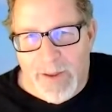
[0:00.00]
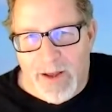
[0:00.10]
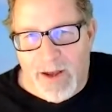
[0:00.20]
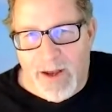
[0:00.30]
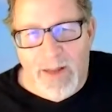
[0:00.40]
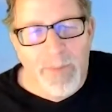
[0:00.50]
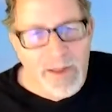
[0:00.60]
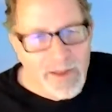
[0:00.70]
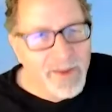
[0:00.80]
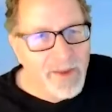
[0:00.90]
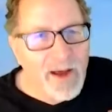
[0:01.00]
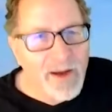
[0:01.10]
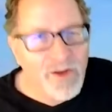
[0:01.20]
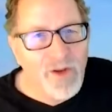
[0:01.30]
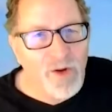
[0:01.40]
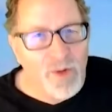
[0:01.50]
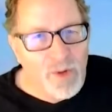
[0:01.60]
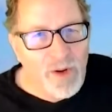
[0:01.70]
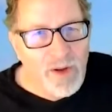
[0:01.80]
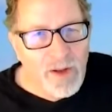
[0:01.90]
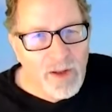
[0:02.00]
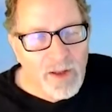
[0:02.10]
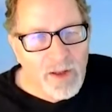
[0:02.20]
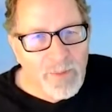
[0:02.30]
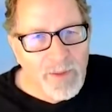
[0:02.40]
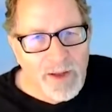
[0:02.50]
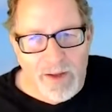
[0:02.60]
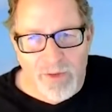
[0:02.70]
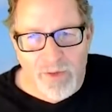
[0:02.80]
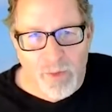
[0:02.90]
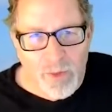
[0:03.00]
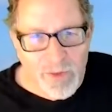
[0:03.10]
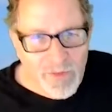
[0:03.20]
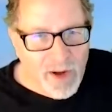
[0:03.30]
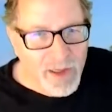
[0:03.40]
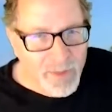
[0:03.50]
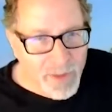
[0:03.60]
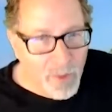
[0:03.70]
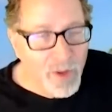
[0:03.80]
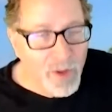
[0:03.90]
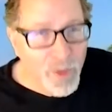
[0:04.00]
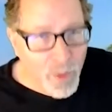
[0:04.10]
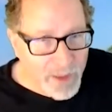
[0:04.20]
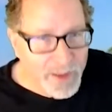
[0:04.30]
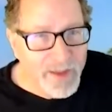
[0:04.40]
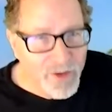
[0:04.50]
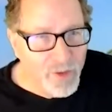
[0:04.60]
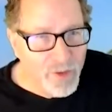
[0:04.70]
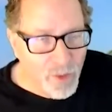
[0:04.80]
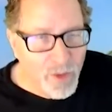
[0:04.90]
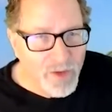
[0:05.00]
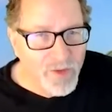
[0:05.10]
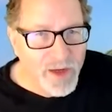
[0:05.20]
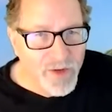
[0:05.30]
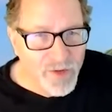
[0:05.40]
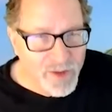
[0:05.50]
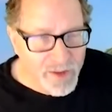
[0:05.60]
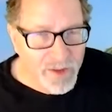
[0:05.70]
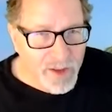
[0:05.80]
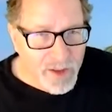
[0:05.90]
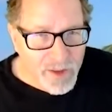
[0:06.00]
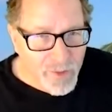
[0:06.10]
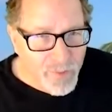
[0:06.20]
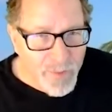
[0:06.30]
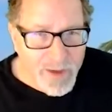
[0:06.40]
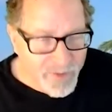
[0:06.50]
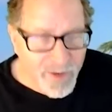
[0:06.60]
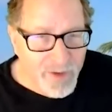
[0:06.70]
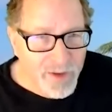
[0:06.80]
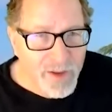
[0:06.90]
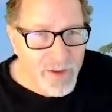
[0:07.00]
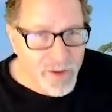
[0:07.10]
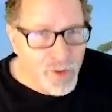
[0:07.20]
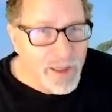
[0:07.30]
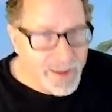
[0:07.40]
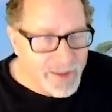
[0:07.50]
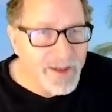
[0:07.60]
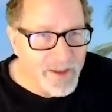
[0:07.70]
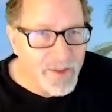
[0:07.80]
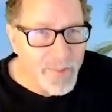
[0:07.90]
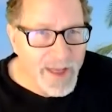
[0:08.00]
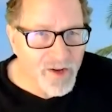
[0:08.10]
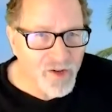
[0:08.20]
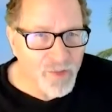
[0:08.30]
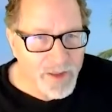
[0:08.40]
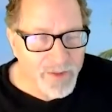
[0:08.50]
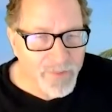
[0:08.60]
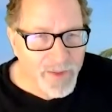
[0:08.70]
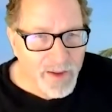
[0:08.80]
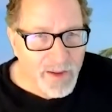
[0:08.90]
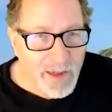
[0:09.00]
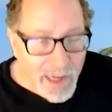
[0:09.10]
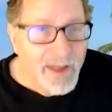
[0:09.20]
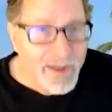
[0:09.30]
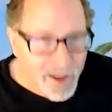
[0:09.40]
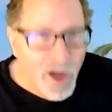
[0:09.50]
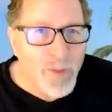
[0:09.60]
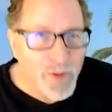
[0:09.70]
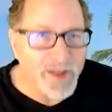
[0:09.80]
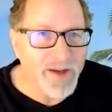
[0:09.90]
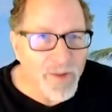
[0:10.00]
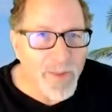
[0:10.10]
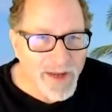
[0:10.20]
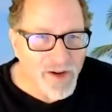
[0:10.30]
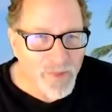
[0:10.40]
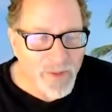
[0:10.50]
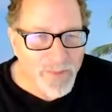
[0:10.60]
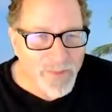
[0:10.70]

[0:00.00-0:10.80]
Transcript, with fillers: I immediately thought of you because we've talked about where you want to get to in the organization, and you've made it very clear that you'd like to get into management, and I'd like to help you get into management.